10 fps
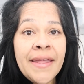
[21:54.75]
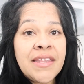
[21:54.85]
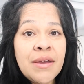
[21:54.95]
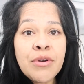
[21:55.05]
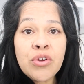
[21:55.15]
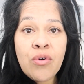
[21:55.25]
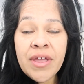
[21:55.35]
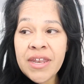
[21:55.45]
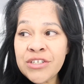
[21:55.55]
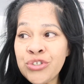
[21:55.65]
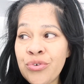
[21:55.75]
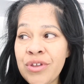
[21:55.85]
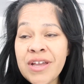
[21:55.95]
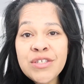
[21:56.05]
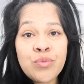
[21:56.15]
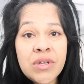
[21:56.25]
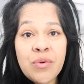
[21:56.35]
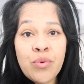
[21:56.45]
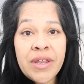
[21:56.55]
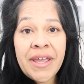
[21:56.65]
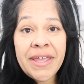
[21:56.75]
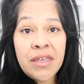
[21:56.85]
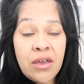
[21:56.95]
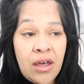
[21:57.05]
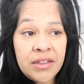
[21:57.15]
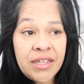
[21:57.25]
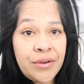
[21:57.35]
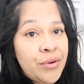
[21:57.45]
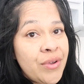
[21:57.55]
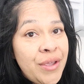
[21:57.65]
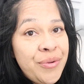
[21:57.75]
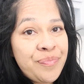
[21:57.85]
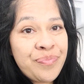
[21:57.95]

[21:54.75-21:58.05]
think I'm gonna go ahead and show you guys what and what I got there. Okay.